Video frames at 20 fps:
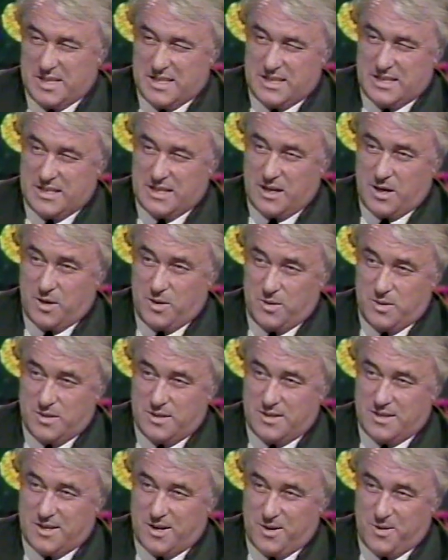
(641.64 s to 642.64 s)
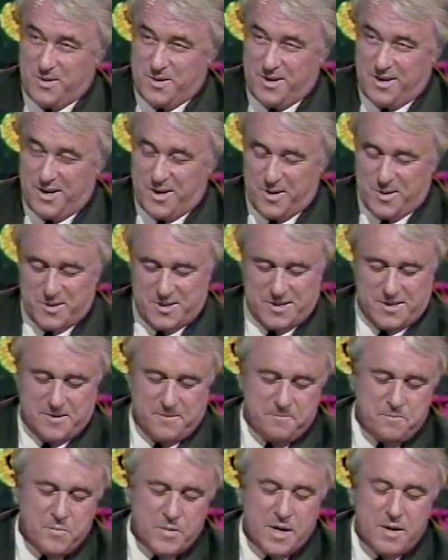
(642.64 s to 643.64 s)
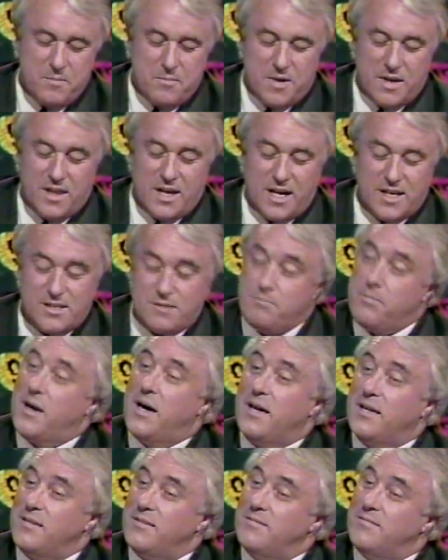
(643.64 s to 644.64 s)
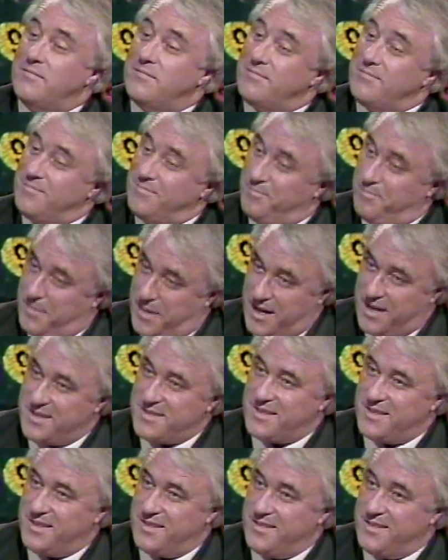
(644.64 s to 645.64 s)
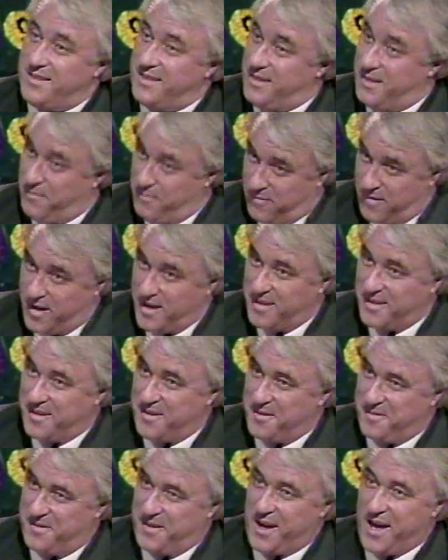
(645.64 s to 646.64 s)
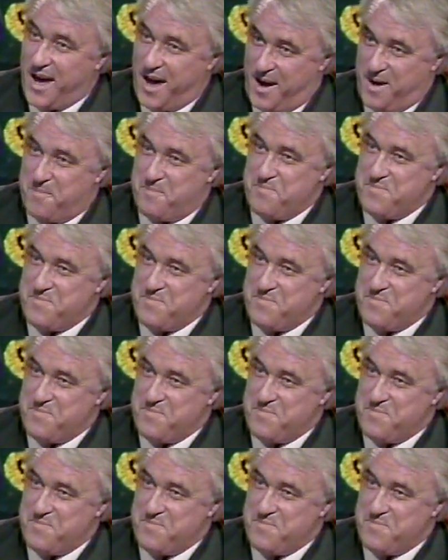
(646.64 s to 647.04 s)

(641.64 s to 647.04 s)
so, so close. So close. But that's part and parcel and the fun of the game.